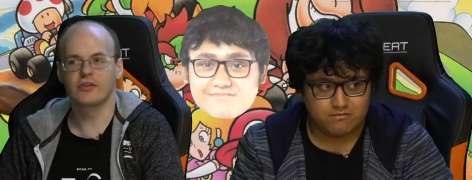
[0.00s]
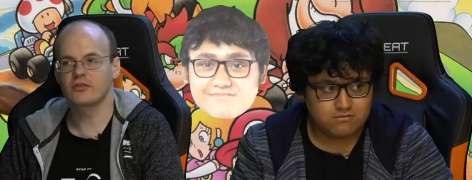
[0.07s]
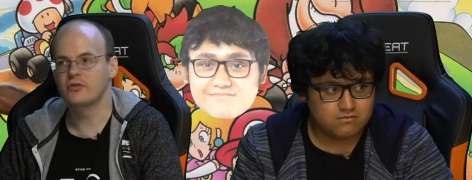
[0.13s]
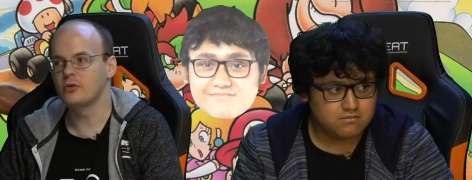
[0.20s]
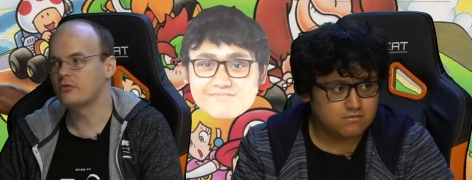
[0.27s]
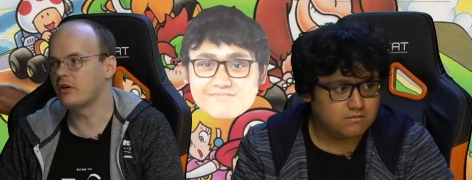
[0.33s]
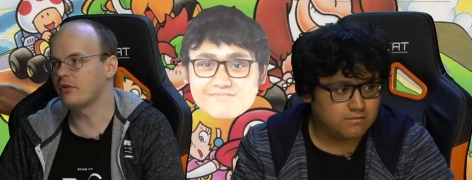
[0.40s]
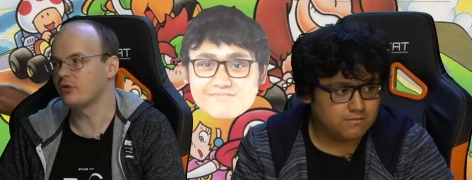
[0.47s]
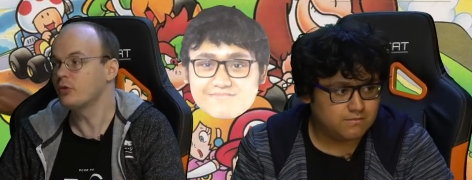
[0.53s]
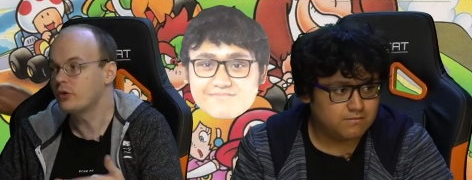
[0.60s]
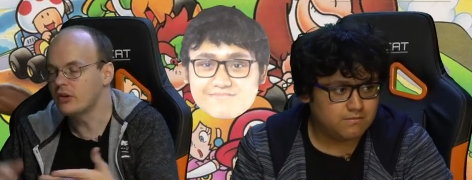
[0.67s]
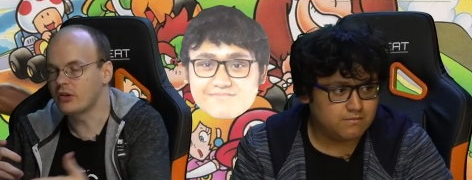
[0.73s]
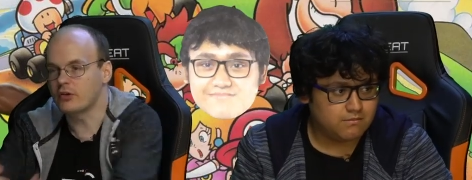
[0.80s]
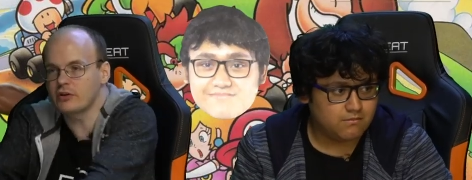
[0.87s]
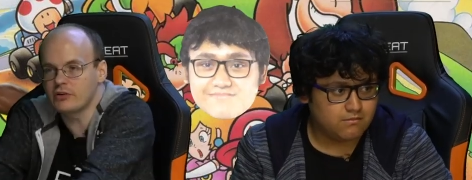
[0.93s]
Speaker 1: you're too close, you
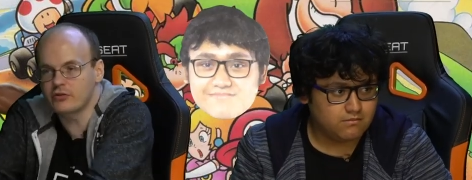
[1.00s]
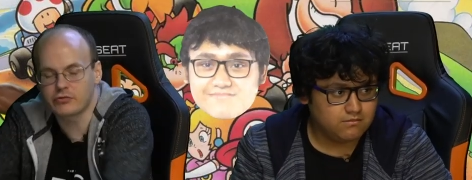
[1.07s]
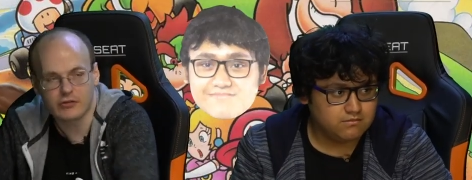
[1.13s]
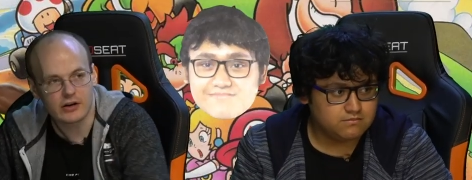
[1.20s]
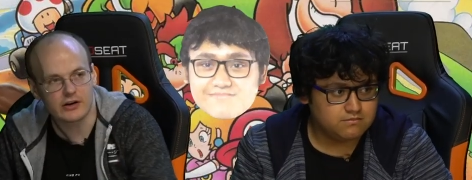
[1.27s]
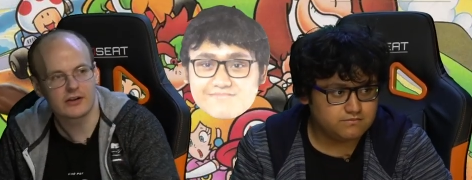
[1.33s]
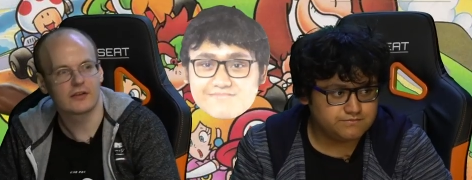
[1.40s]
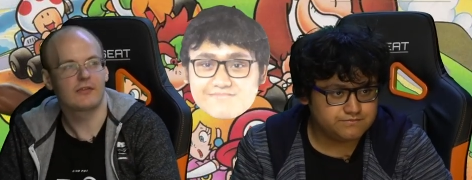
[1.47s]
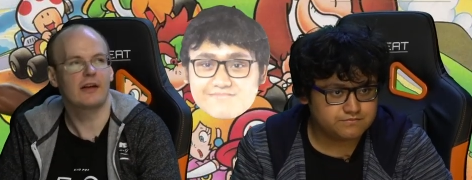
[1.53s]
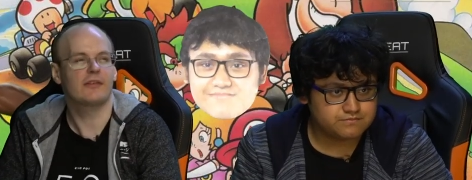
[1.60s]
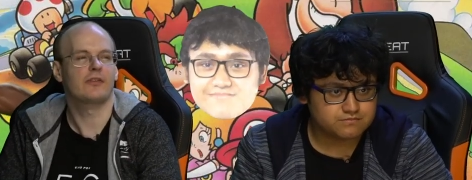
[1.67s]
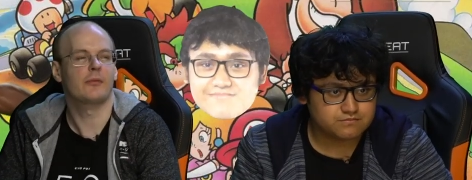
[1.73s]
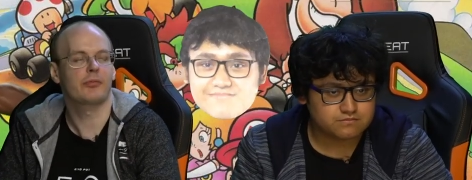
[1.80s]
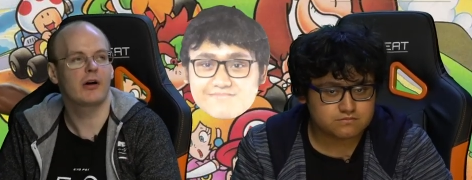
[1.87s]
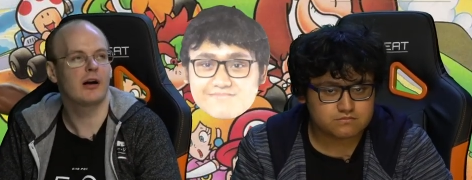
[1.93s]
can literally just run at him.
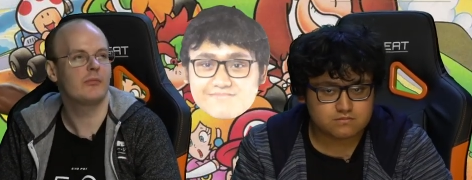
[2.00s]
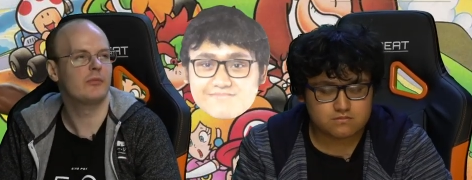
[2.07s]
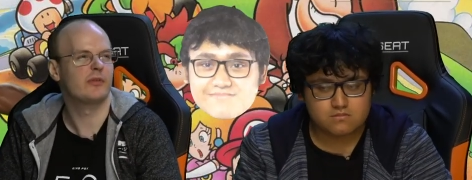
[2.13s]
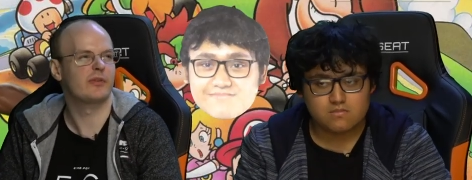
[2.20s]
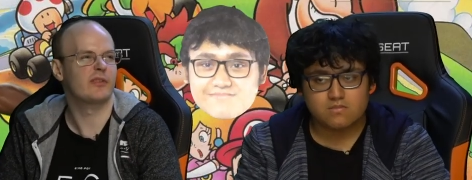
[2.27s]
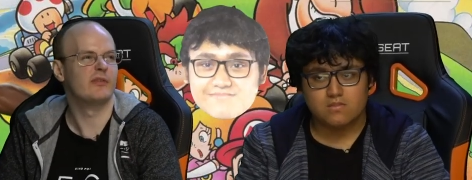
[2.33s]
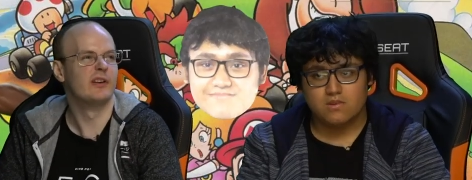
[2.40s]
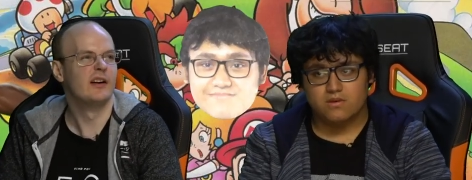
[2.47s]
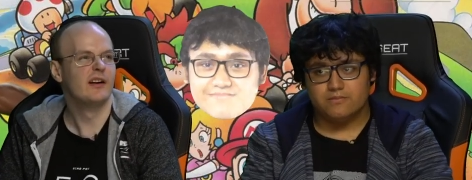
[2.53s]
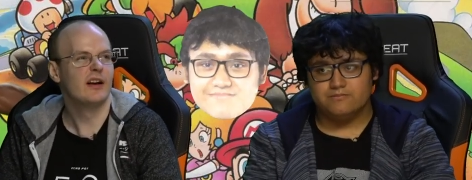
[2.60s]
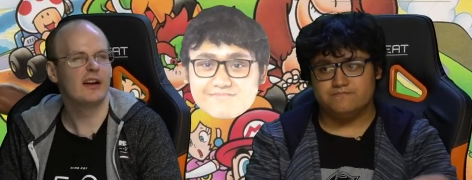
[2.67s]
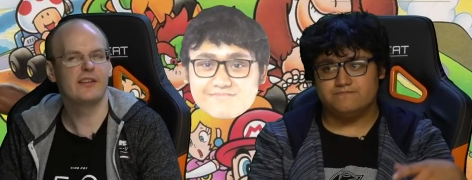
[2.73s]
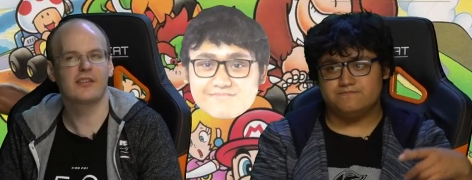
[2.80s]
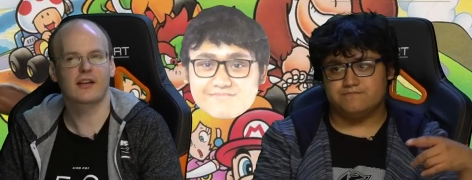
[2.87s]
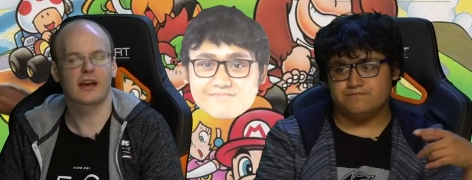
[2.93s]
That's the problem with him.
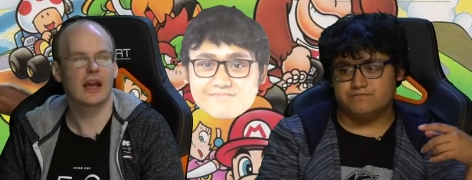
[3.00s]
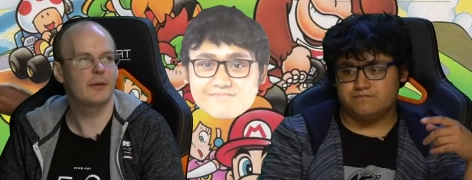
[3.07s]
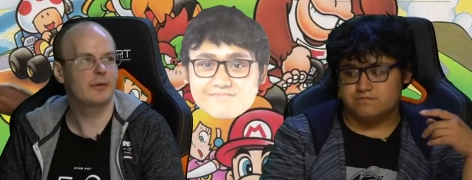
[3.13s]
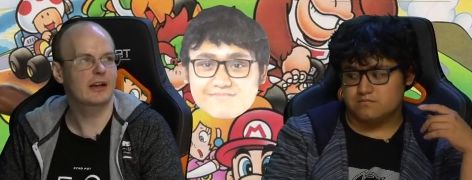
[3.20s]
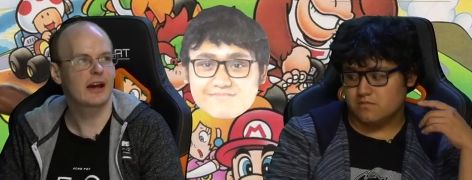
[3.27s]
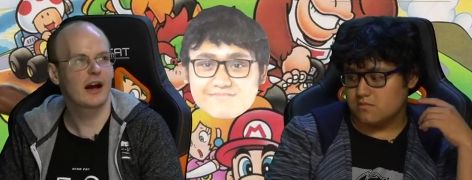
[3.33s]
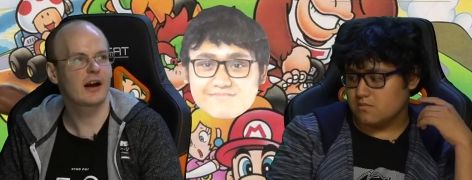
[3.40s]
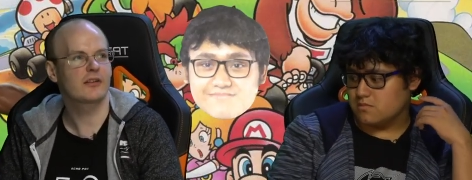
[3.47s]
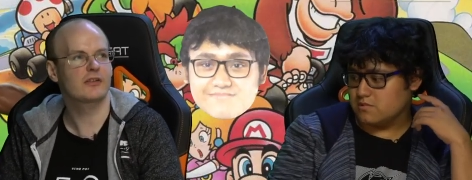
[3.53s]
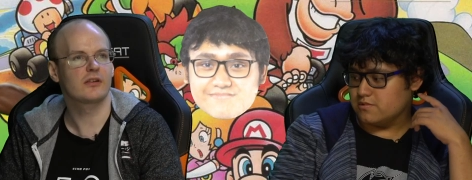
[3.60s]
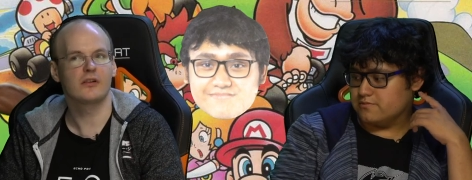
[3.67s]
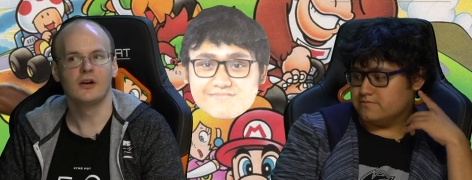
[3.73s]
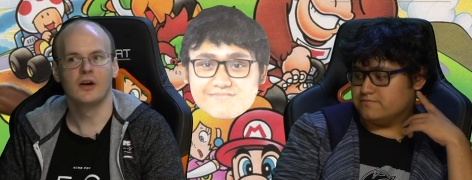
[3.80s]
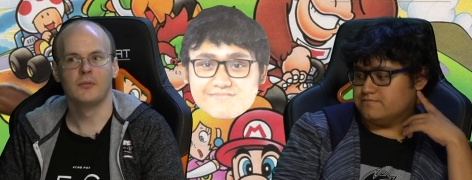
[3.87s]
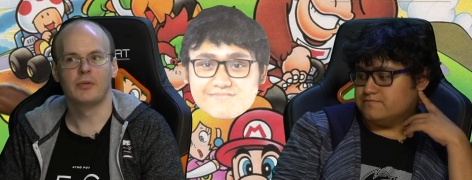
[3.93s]
He's a campy
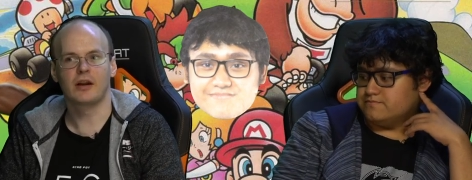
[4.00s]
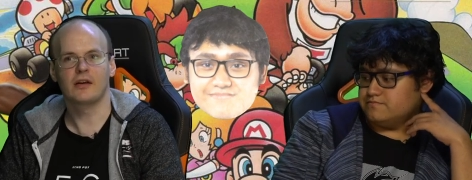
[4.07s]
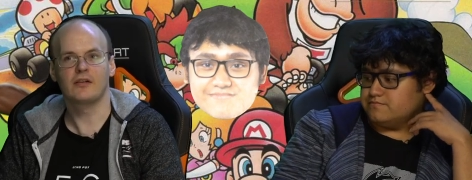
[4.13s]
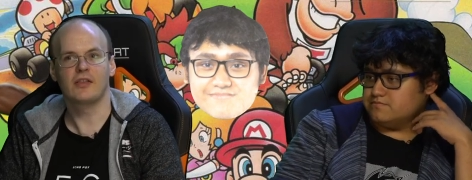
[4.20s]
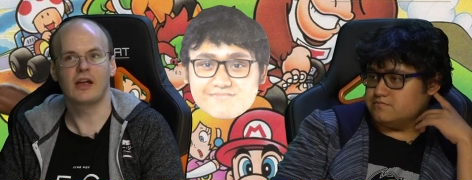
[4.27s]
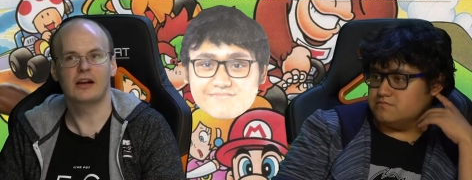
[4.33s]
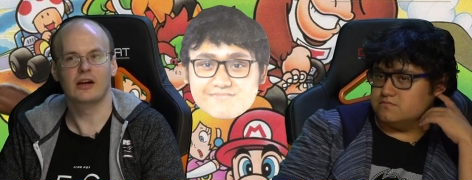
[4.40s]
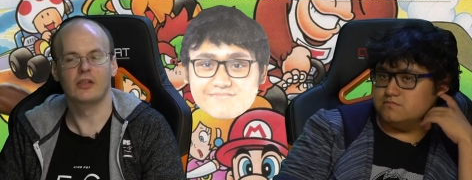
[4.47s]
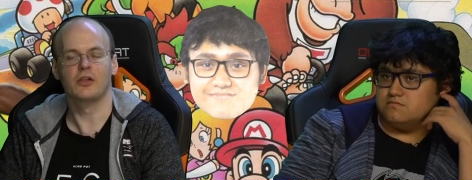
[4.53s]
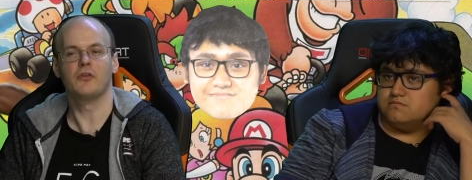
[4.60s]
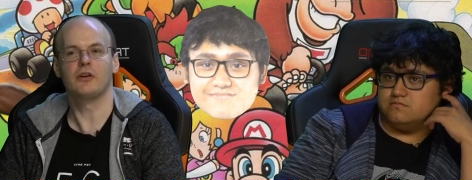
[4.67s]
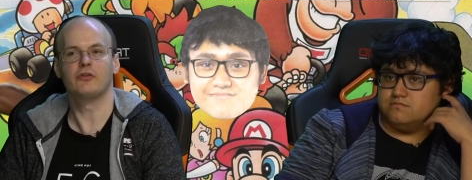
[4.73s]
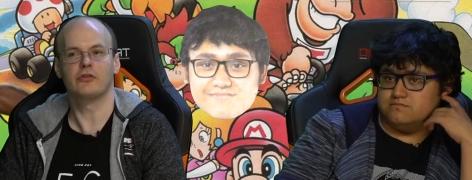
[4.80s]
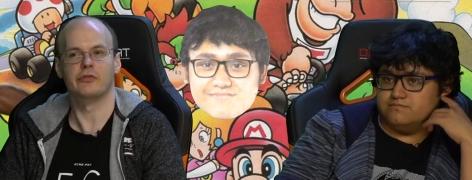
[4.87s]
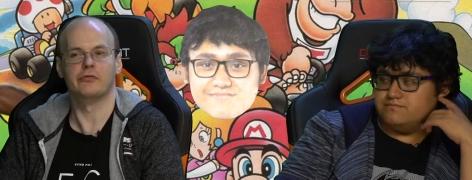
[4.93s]
character, but it, they can
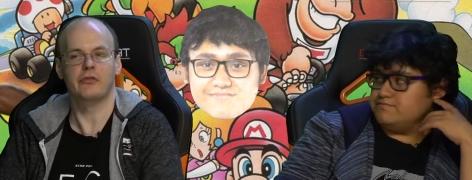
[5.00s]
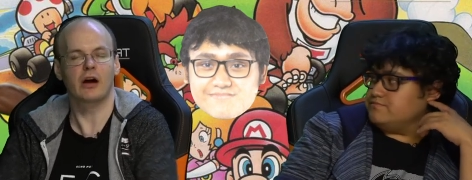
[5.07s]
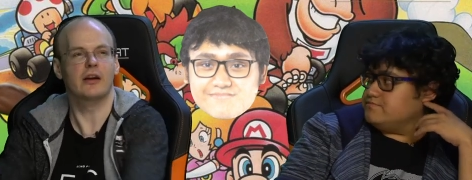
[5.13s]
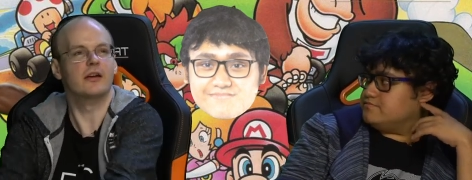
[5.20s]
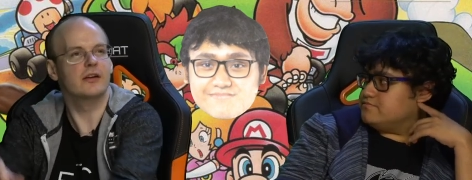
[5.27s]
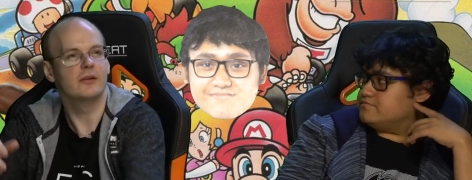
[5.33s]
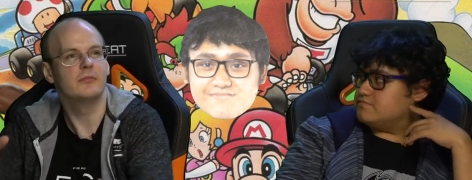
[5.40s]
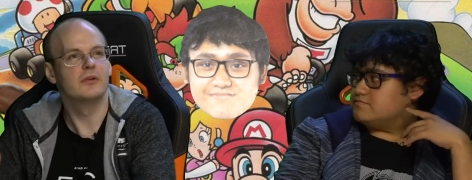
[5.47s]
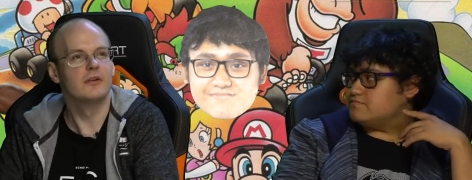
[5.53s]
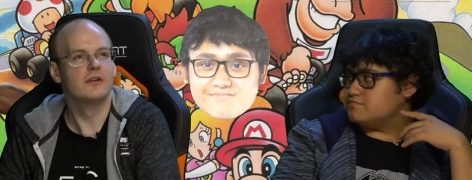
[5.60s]
literally just run at him.